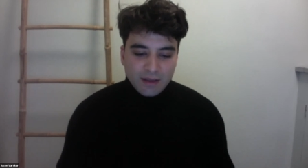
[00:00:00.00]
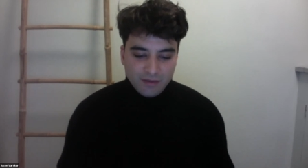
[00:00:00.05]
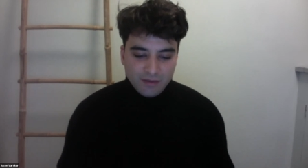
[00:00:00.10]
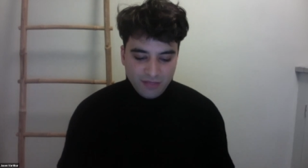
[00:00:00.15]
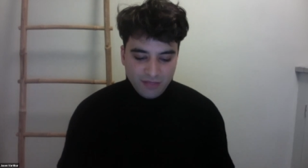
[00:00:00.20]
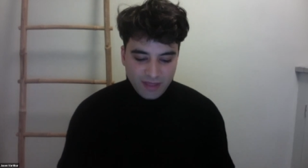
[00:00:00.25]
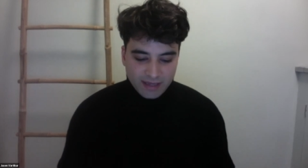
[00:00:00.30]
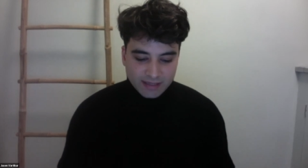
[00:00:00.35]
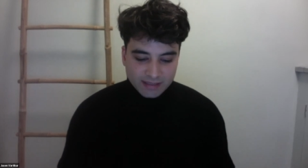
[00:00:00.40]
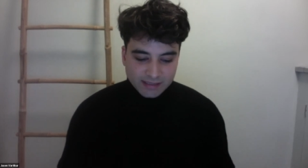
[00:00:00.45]

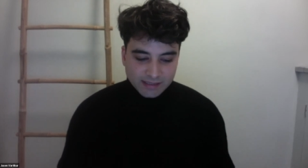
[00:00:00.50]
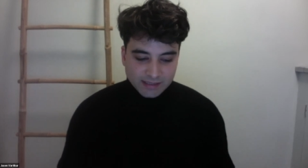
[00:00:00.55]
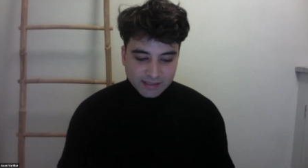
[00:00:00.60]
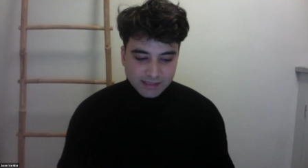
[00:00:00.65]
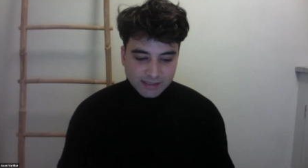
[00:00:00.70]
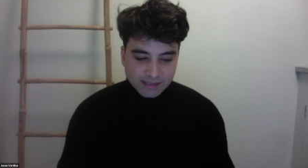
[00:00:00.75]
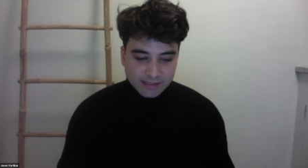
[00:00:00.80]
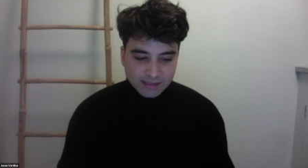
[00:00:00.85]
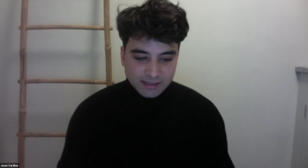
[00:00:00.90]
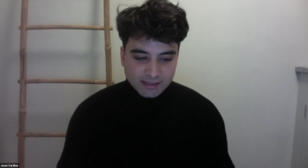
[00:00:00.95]

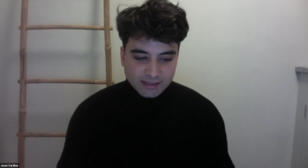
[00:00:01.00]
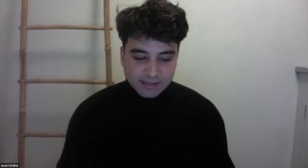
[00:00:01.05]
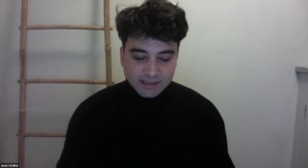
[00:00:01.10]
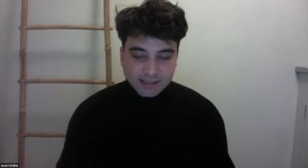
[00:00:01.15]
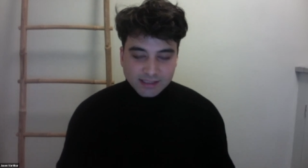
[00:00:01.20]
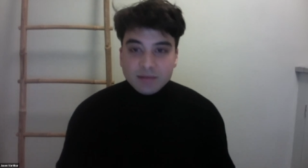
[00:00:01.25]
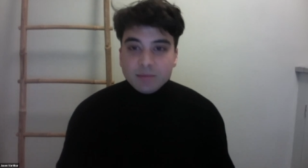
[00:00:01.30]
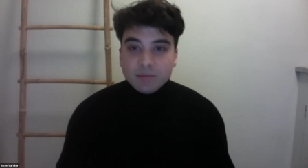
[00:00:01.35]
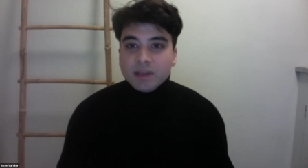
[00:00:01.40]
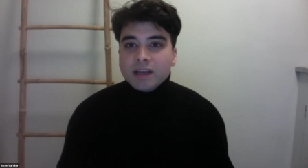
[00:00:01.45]
this
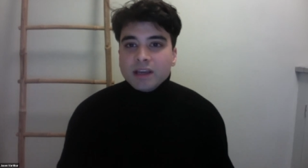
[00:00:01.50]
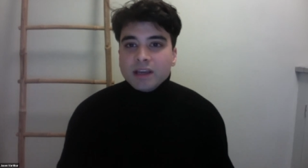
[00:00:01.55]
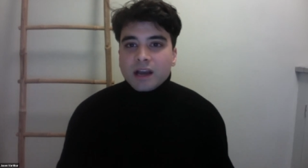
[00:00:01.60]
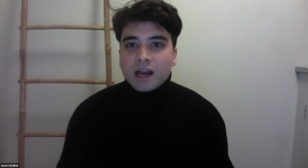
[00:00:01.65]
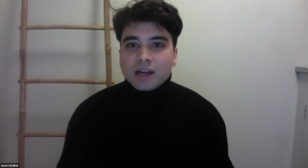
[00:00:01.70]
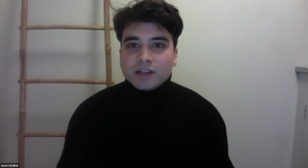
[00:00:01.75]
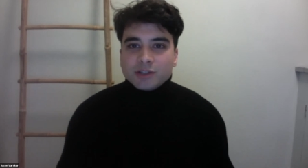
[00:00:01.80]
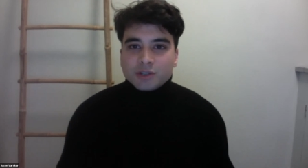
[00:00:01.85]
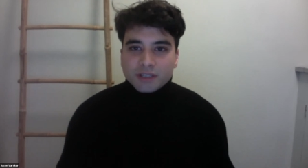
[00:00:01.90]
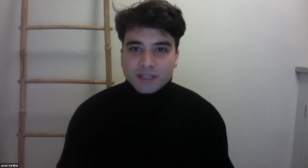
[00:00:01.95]
seeming
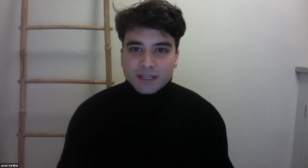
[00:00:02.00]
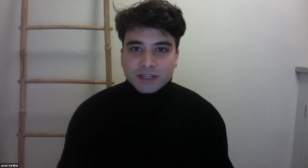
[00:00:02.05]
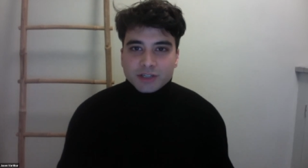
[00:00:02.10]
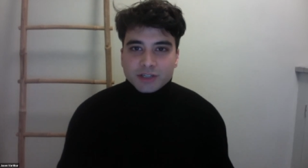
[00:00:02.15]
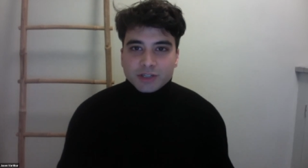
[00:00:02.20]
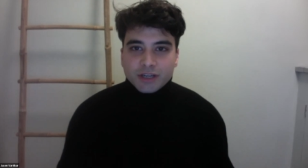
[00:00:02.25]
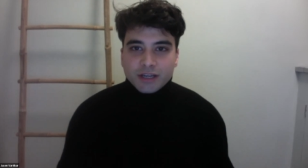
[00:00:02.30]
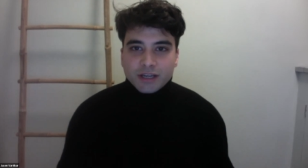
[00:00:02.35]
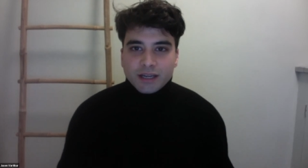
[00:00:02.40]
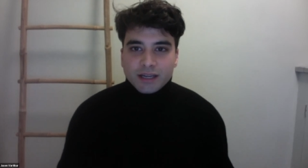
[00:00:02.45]

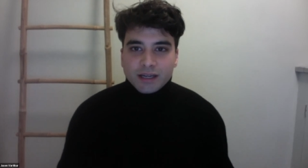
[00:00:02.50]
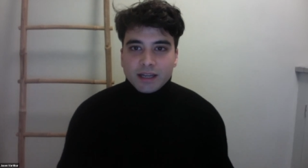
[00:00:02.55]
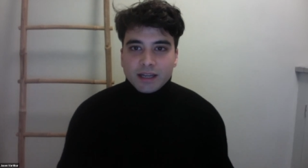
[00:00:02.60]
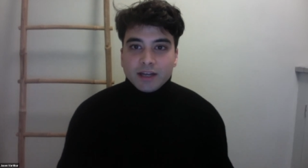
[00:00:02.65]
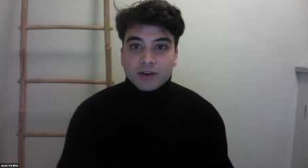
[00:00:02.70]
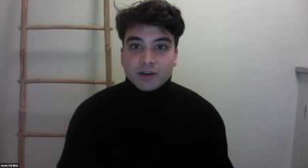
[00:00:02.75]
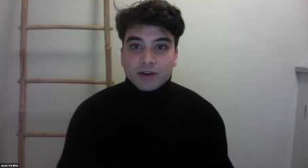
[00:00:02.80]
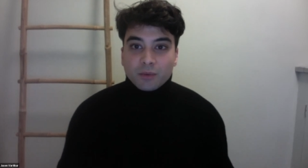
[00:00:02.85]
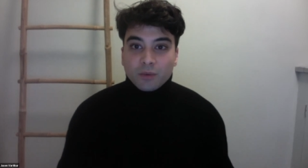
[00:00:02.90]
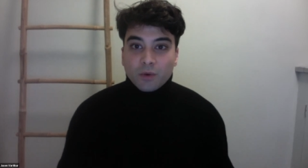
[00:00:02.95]
contradiction
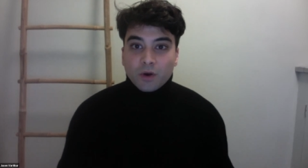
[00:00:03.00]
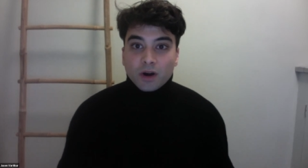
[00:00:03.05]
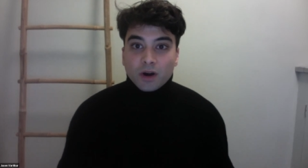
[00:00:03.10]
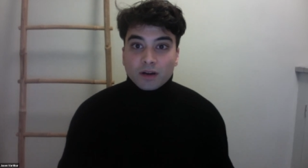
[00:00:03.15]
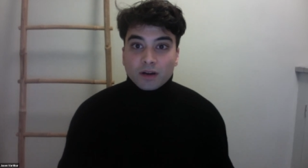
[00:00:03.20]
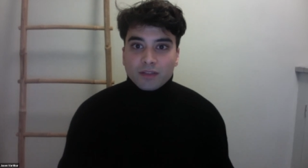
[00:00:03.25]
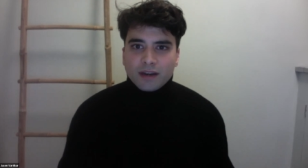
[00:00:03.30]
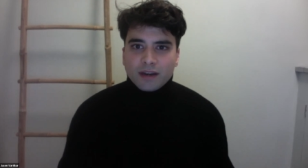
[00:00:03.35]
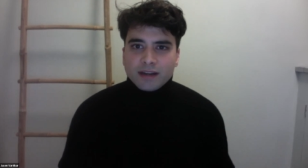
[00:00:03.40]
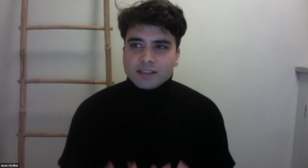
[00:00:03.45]
in your
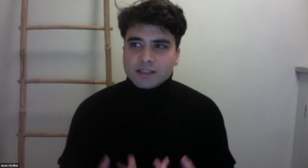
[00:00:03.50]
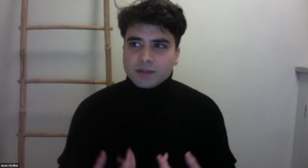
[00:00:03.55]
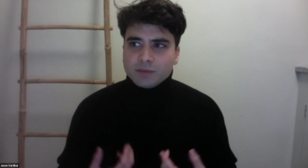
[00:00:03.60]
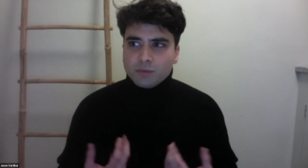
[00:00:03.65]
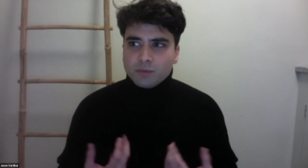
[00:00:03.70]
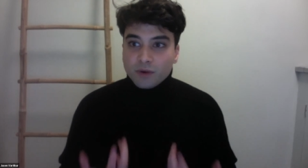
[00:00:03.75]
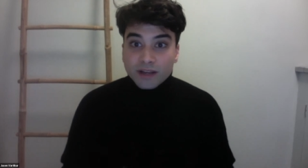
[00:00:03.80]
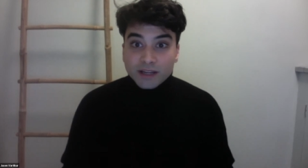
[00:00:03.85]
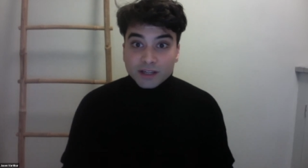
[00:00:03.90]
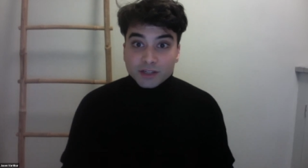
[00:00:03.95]
work that is a
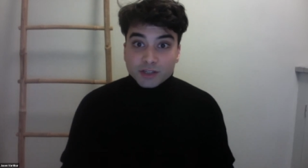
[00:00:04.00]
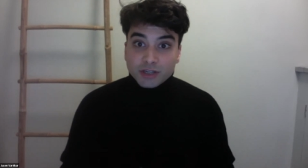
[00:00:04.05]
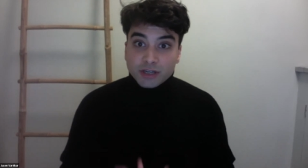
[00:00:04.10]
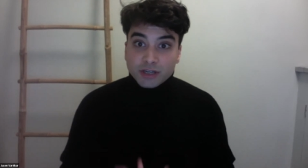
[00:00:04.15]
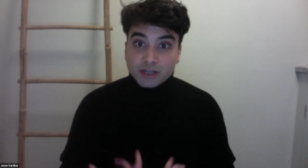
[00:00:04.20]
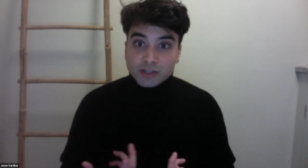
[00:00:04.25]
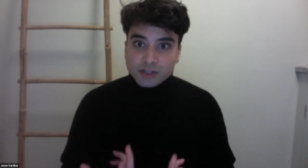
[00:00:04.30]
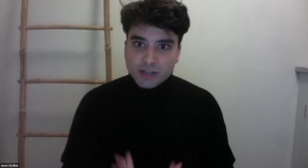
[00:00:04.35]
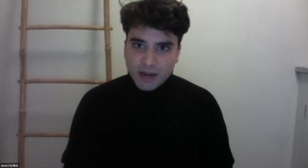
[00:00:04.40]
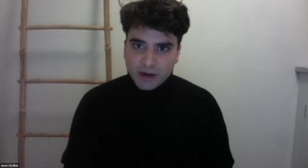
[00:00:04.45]
rich
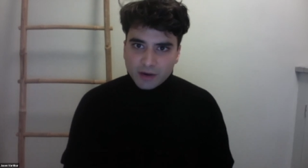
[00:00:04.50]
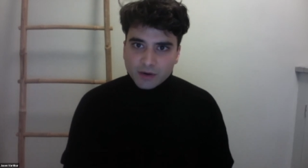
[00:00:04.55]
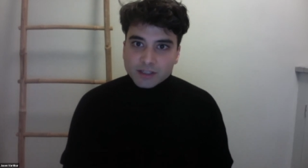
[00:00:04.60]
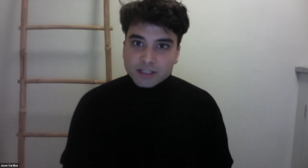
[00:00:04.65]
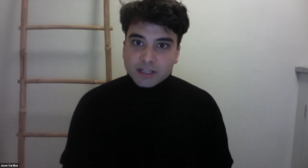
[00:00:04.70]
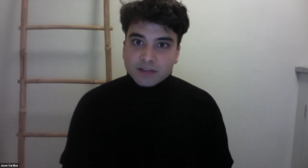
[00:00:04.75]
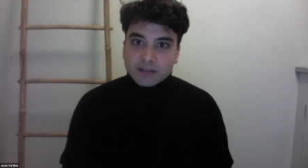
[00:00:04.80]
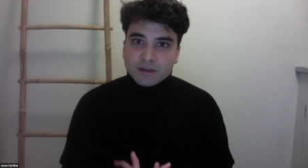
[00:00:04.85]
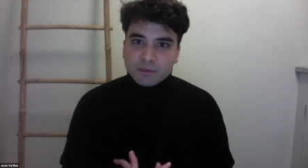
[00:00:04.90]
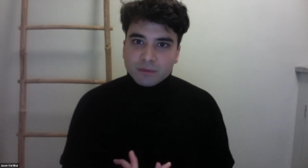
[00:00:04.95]
and
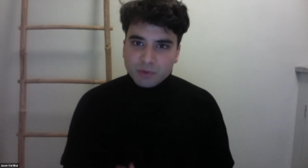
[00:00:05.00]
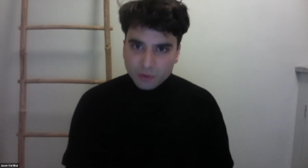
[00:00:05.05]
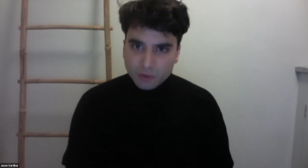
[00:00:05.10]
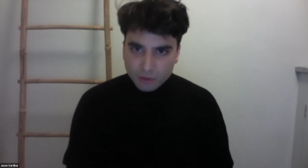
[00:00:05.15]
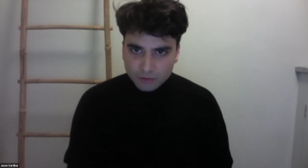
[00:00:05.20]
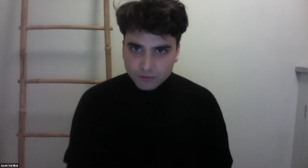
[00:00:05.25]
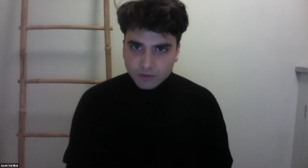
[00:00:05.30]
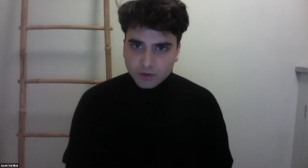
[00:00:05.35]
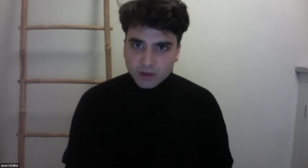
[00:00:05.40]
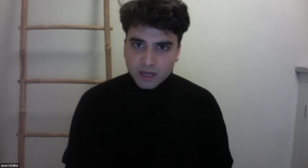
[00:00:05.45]
generative and
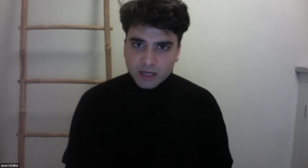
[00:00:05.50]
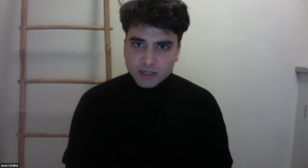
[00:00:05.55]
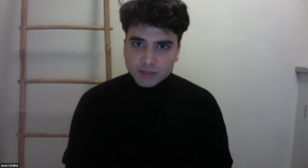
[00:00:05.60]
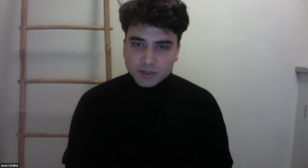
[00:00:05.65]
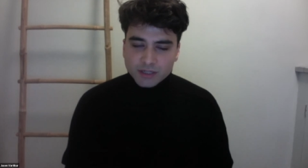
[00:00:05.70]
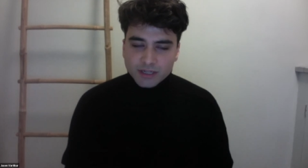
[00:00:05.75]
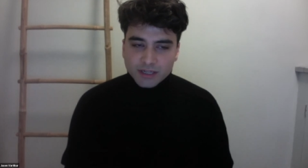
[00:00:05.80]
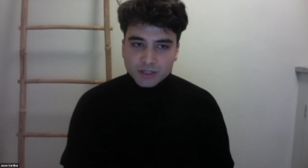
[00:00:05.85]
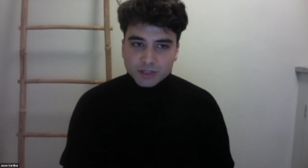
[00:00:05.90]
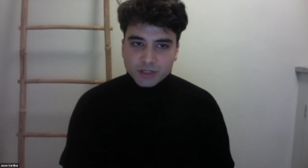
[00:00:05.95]
beautiful
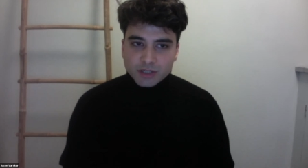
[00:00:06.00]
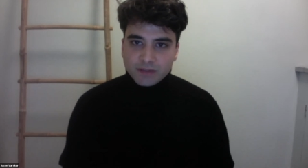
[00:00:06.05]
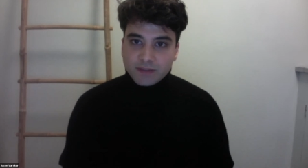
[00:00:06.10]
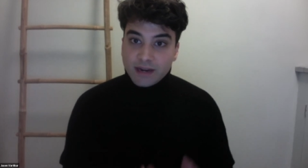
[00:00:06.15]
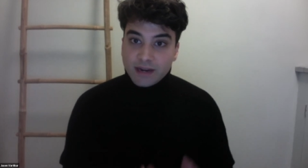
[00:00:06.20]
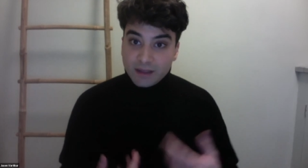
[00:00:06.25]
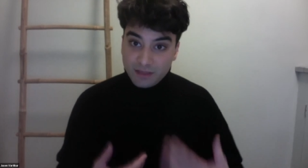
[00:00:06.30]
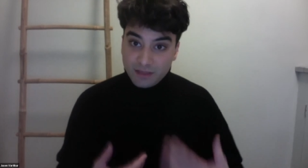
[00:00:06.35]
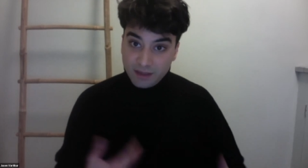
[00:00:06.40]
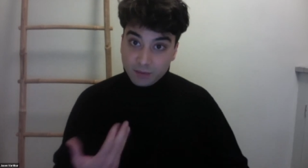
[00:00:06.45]
contradiction that
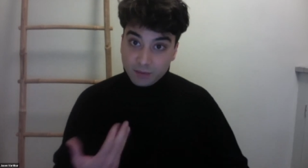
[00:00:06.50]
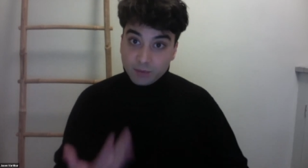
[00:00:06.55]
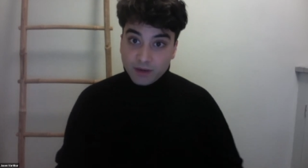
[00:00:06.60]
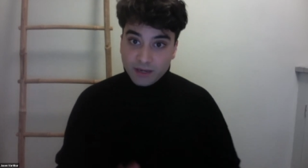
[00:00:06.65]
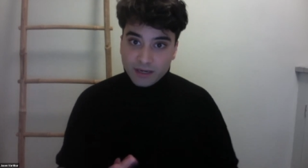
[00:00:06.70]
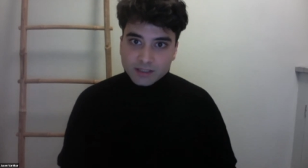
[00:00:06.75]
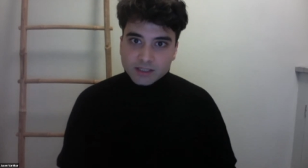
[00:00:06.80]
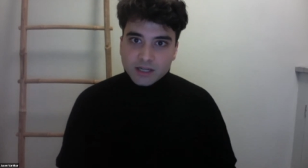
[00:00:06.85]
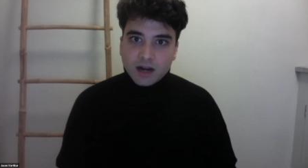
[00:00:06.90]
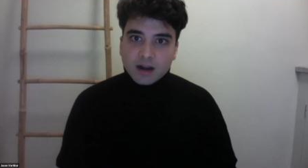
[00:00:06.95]
I think we're
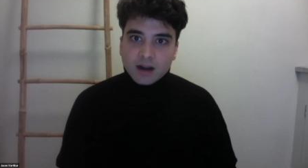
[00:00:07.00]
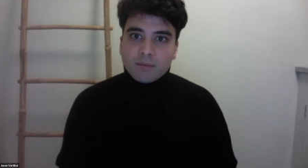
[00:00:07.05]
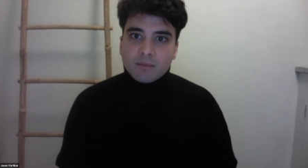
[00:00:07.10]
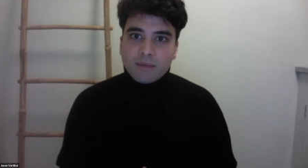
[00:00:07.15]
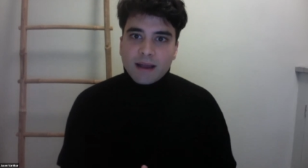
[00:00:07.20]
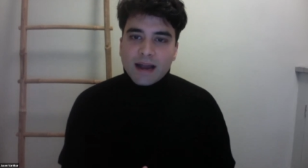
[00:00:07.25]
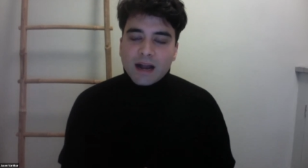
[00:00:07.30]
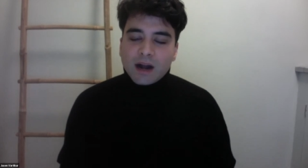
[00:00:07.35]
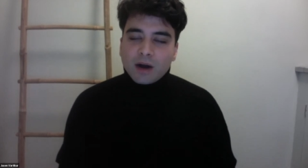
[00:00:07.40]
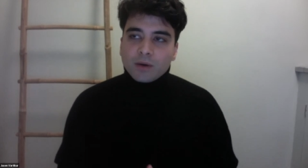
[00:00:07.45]
going to talk
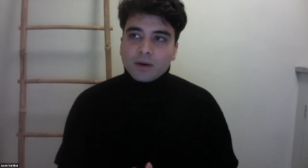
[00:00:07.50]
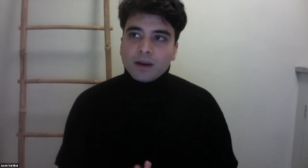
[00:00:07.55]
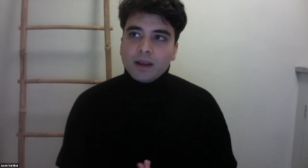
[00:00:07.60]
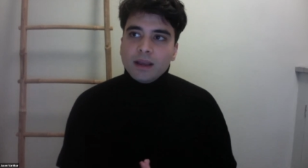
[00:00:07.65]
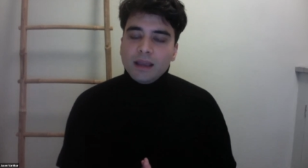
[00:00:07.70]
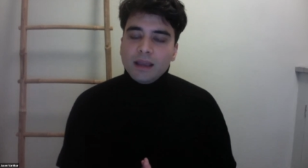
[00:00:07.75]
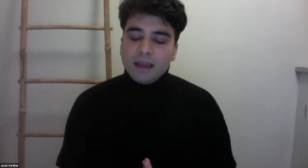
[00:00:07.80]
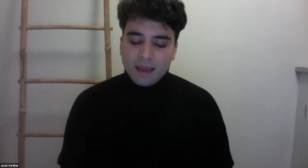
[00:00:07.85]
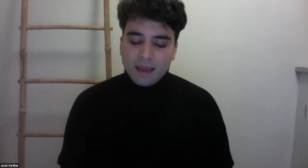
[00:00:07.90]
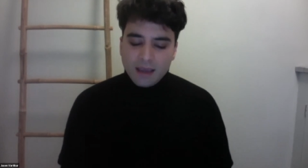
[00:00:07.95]
about.
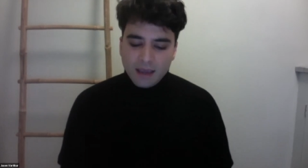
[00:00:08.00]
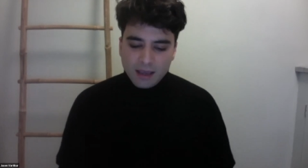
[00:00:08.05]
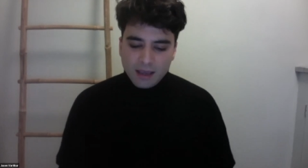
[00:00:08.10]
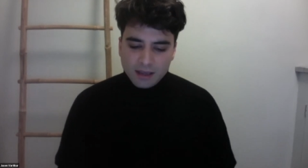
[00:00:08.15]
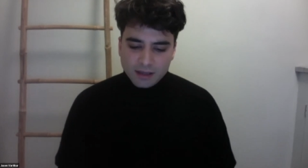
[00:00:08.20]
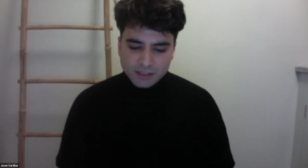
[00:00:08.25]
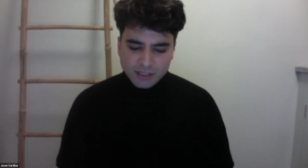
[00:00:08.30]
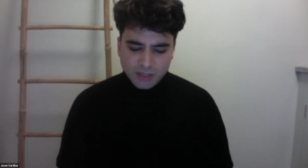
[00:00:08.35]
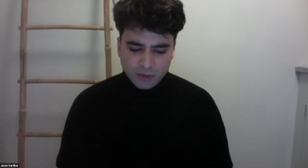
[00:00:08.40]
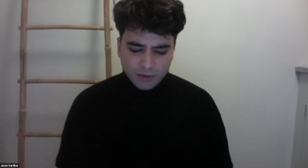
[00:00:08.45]

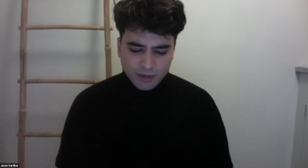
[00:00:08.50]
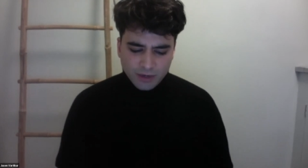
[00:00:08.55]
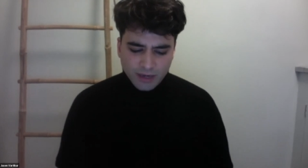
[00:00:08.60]
So